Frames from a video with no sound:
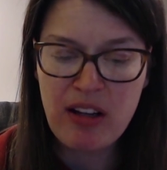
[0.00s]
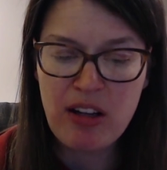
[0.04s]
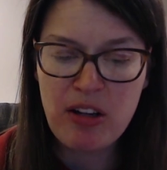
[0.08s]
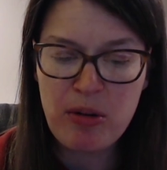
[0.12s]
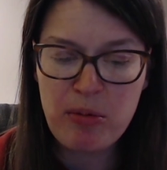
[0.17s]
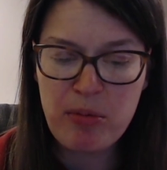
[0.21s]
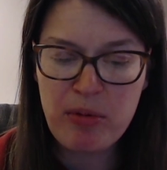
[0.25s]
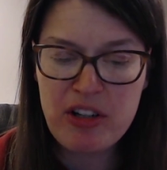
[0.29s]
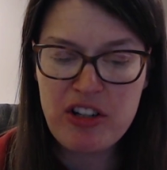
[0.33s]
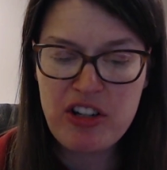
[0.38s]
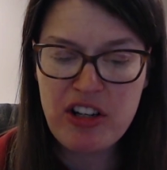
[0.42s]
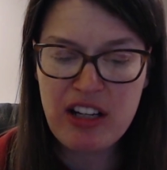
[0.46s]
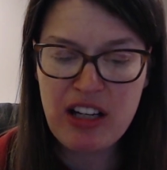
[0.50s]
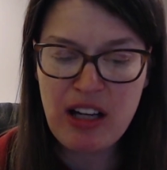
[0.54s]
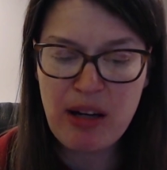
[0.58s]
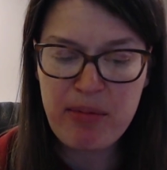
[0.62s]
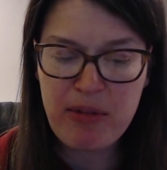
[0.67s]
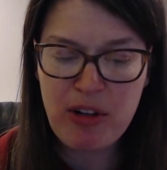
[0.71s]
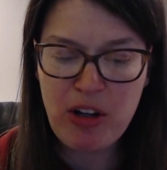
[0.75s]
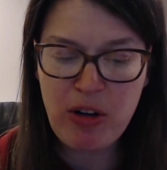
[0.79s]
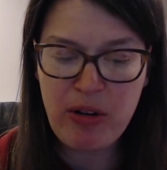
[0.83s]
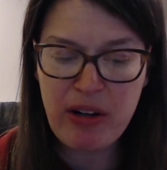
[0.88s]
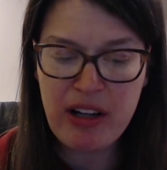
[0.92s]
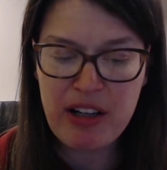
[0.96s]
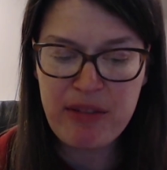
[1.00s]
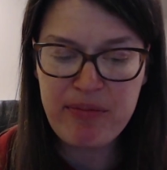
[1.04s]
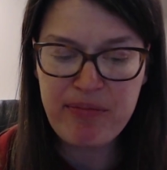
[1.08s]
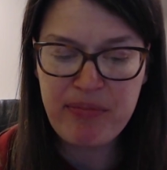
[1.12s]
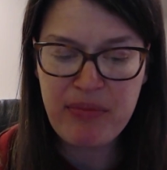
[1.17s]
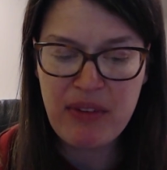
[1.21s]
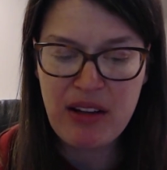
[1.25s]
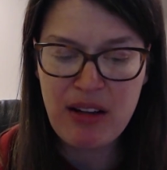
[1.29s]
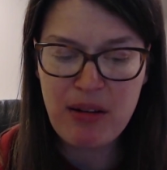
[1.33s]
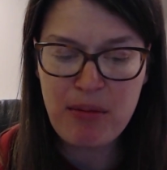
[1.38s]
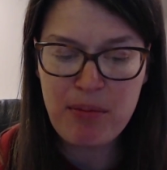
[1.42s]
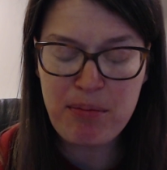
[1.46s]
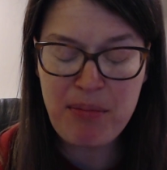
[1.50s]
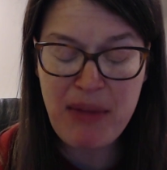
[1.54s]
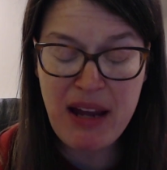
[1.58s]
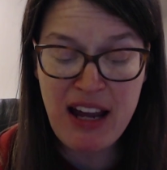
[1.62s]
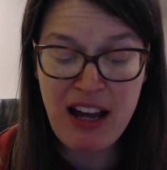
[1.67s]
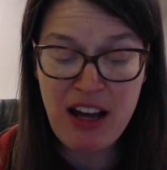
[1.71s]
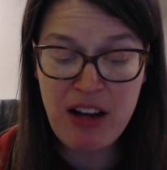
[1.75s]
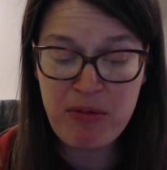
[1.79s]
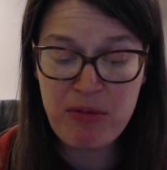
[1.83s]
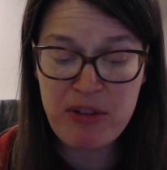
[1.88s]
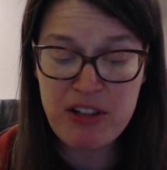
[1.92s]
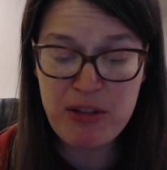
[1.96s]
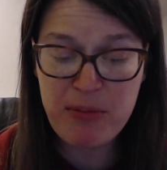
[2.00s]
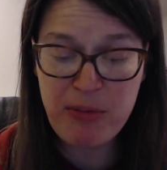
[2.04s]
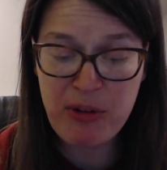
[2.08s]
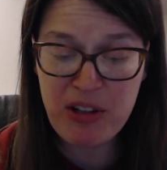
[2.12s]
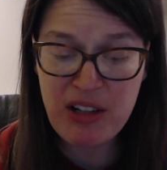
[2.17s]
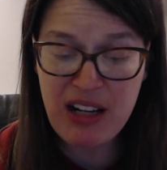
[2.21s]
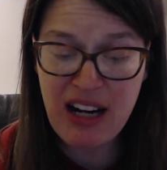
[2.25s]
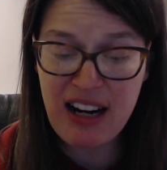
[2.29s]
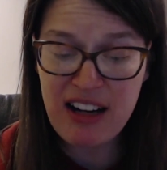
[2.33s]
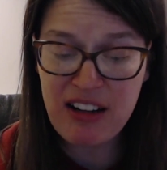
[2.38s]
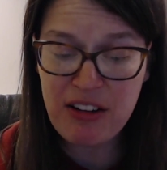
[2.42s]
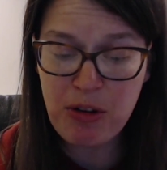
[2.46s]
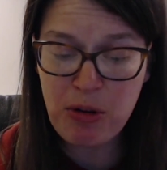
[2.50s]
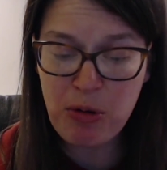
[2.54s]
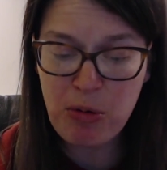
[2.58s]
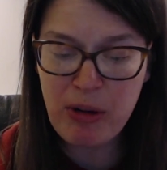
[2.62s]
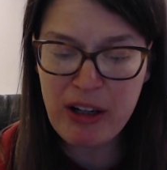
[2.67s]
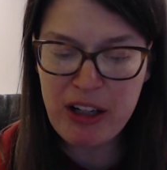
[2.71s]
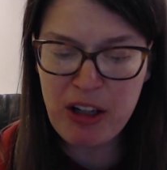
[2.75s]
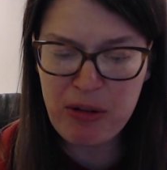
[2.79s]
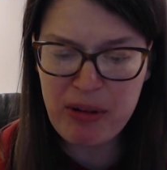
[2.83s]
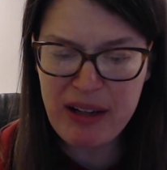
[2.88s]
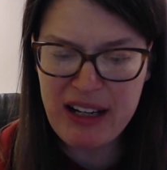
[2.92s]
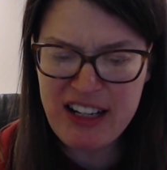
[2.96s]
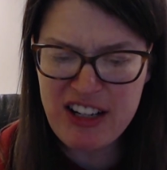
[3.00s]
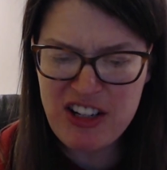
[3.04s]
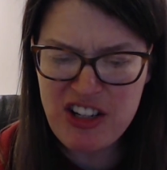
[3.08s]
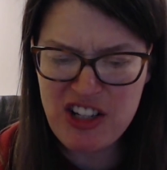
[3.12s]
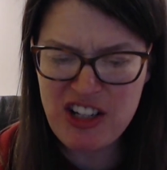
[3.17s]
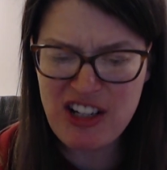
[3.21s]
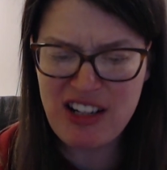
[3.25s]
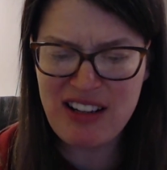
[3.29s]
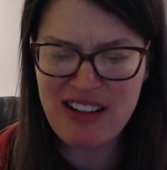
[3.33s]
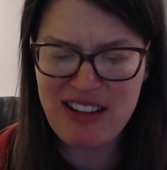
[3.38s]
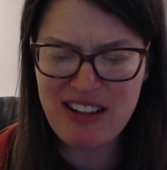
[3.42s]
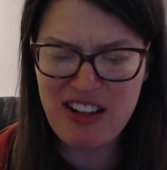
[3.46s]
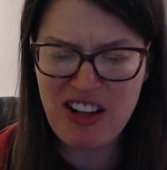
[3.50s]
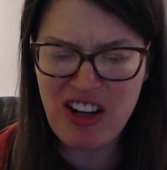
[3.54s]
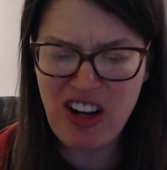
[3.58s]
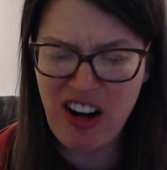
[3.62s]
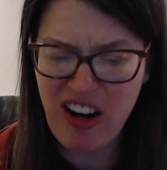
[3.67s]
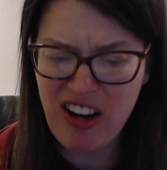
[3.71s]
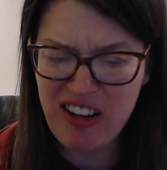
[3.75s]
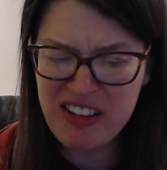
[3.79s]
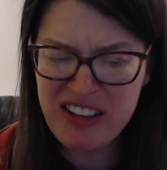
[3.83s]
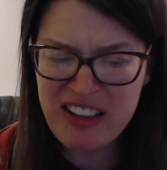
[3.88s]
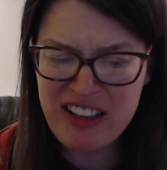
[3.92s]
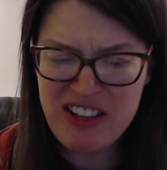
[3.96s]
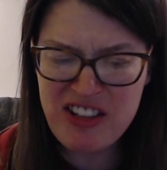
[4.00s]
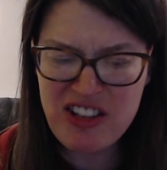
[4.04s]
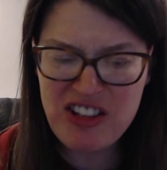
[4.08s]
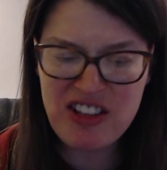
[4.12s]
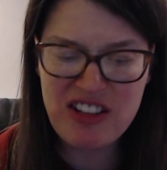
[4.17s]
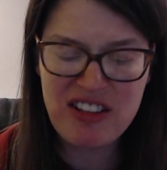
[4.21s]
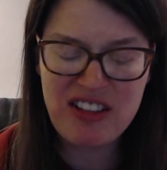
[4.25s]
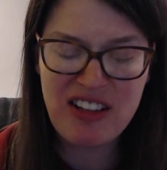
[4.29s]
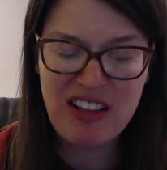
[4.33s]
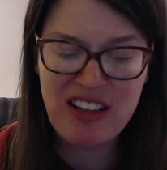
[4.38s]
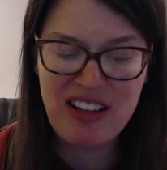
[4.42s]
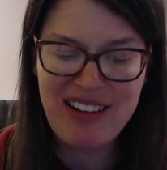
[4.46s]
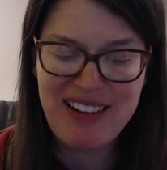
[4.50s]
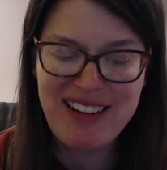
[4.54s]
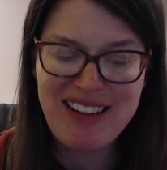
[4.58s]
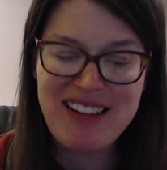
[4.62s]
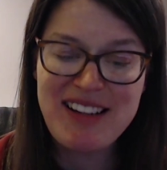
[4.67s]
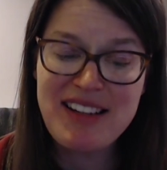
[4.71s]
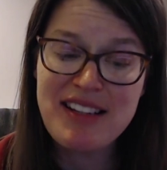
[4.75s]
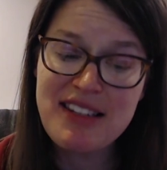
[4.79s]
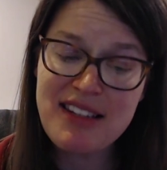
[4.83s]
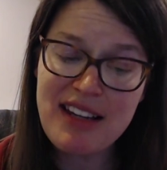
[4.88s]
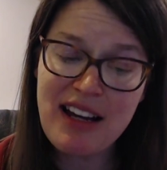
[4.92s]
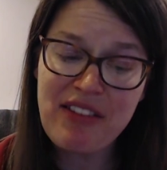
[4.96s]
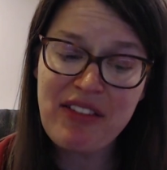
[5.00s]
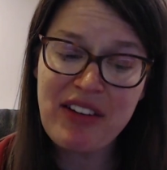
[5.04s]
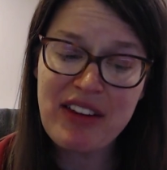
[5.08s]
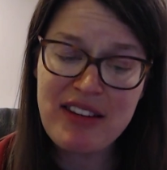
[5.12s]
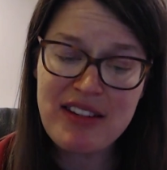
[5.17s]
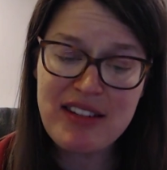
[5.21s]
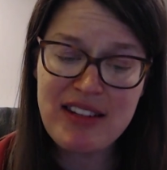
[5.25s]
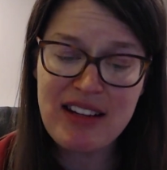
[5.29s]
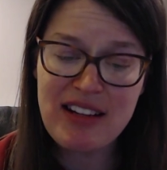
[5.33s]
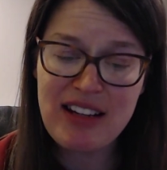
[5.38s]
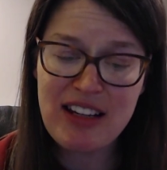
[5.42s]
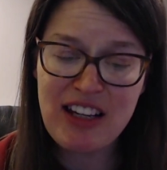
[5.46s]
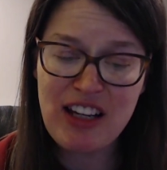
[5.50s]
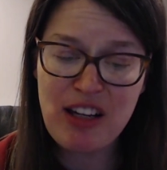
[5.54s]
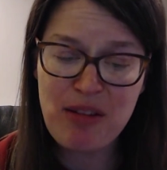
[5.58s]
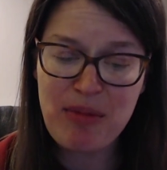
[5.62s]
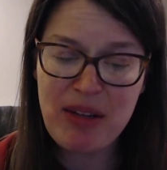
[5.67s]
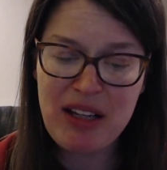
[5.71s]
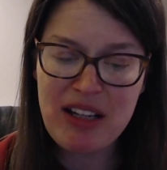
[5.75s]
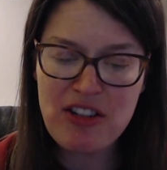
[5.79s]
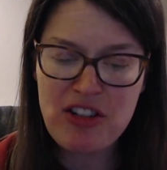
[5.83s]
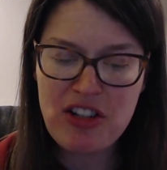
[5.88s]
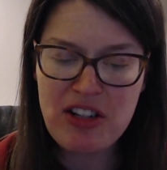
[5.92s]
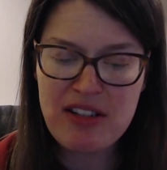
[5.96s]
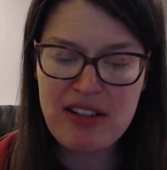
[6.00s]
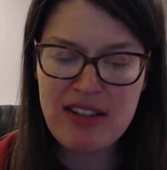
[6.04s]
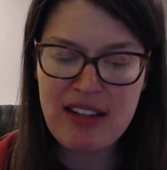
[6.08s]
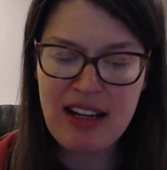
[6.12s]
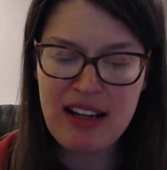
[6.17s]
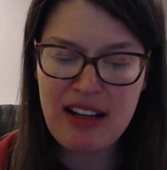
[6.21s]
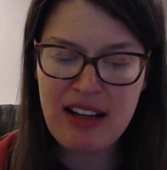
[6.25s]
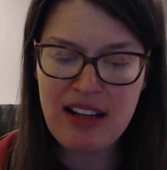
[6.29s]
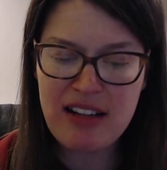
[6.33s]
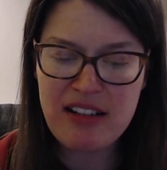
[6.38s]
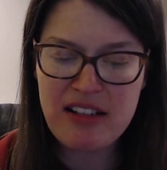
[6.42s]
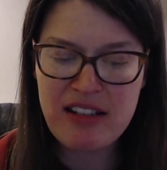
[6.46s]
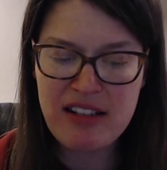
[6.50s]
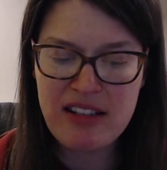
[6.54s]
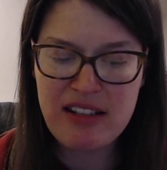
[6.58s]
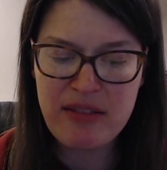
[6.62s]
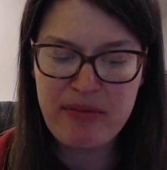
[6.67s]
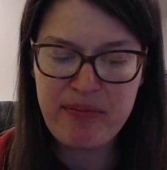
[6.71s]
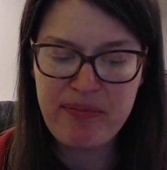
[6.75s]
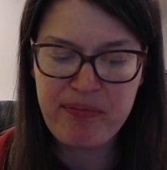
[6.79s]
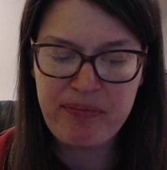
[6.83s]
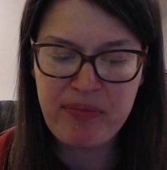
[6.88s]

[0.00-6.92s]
Bridget kept going. Man, whispered Kyle, what grade is she in? College? 7th, said Akemi, just like us.